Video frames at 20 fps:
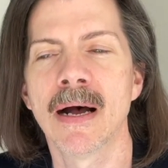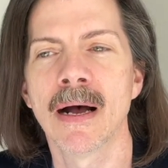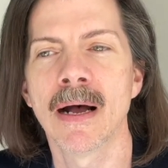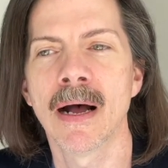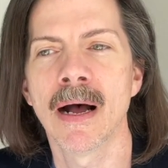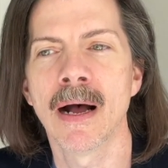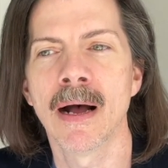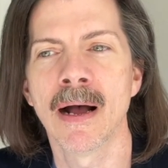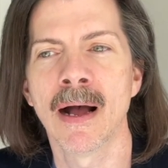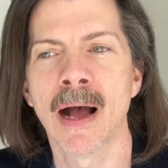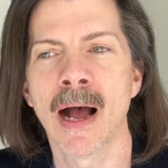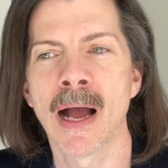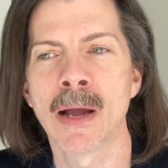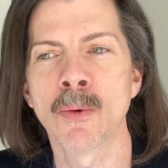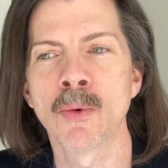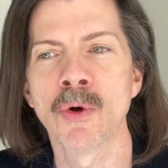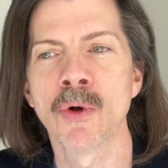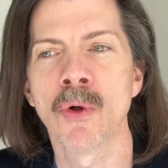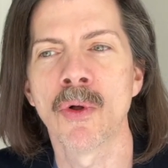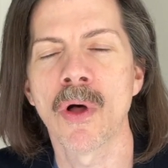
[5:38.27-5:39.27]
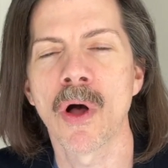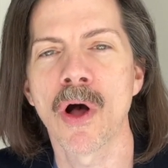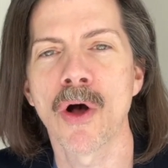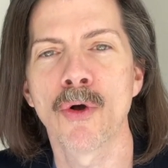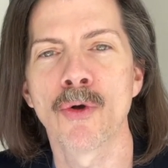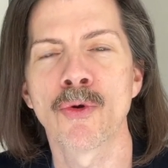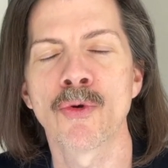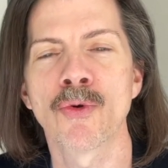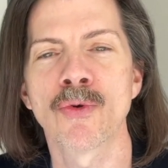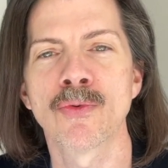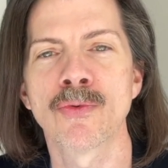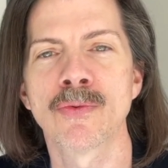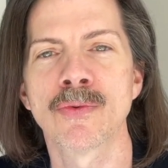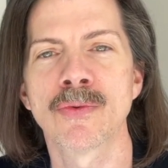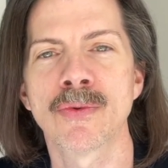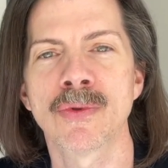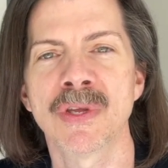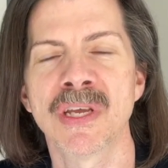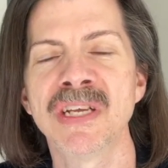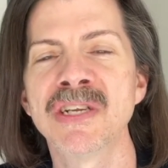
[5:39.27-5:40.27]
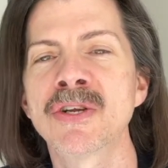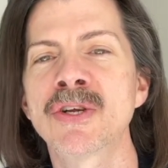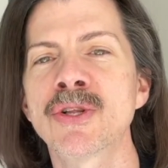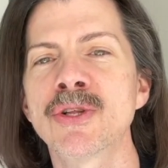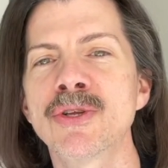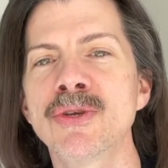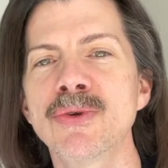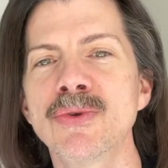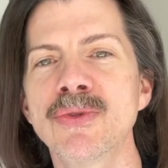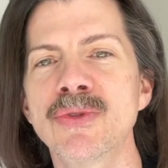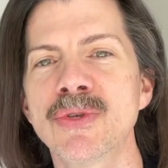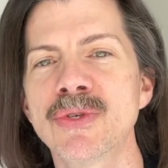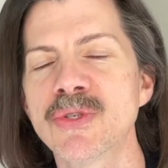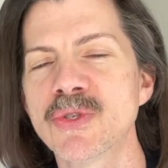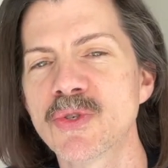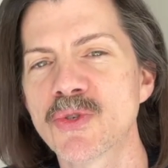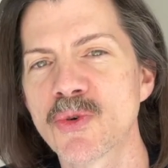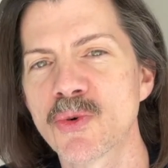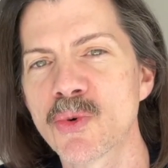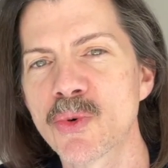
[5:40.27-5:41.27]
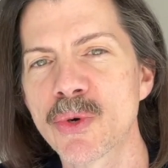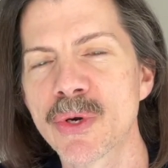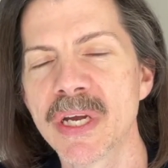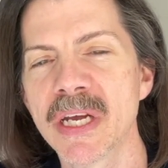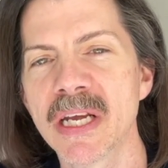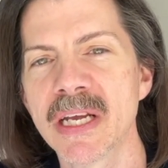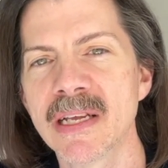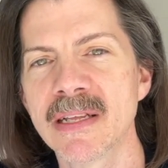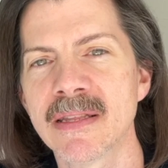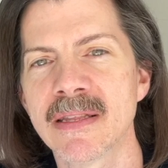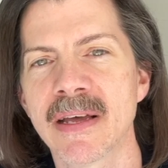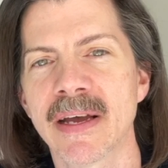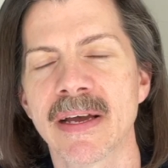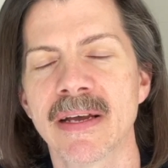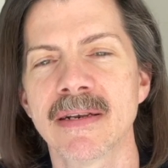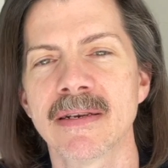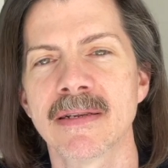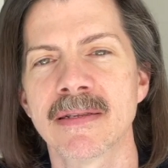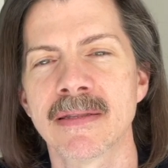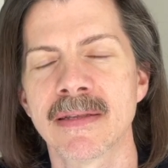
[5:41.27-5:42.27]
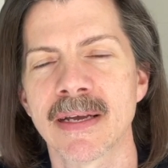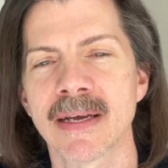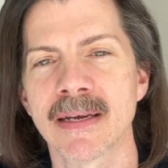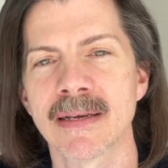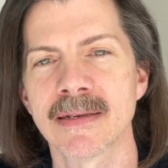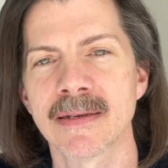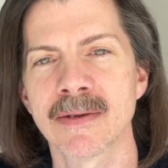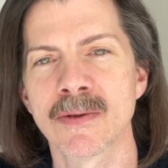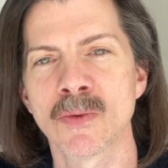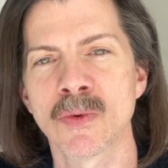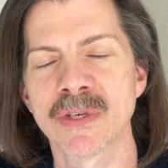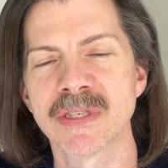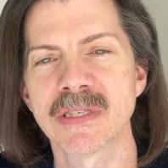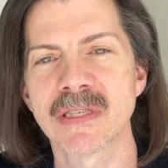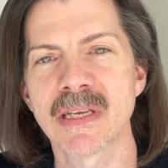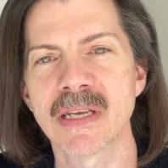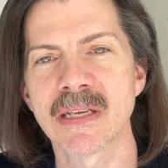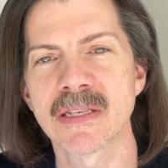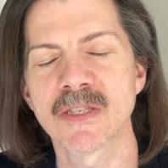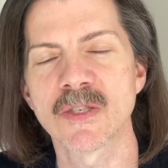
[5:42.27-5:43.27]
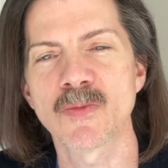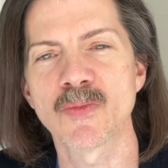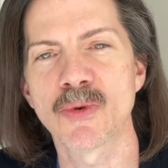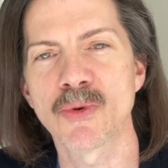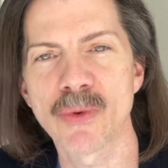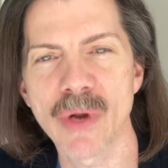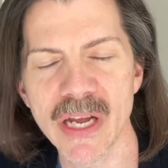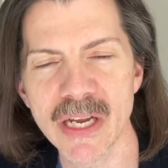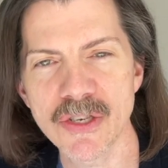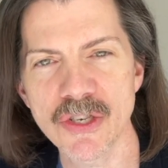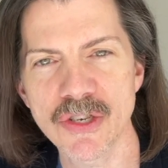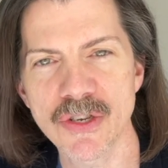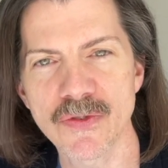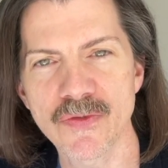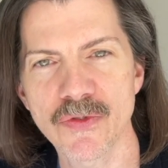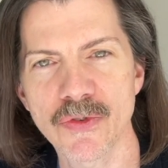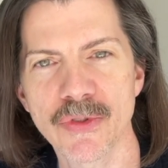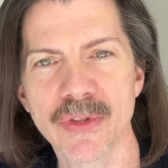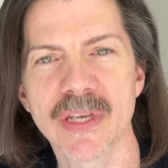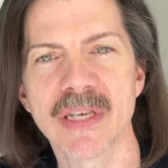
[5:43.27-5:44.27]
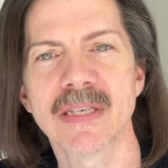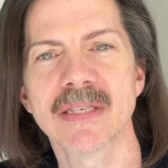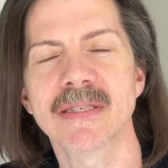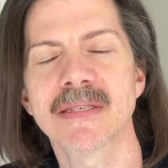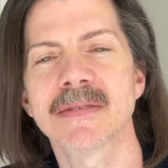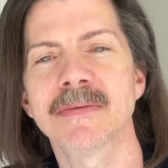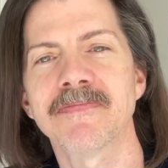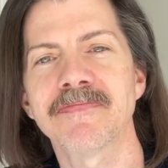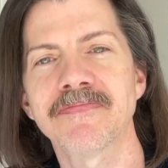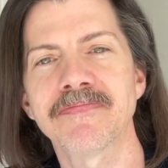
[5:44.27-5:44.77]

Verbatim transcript: Uh, I will include the story that, that was the inspiration for this.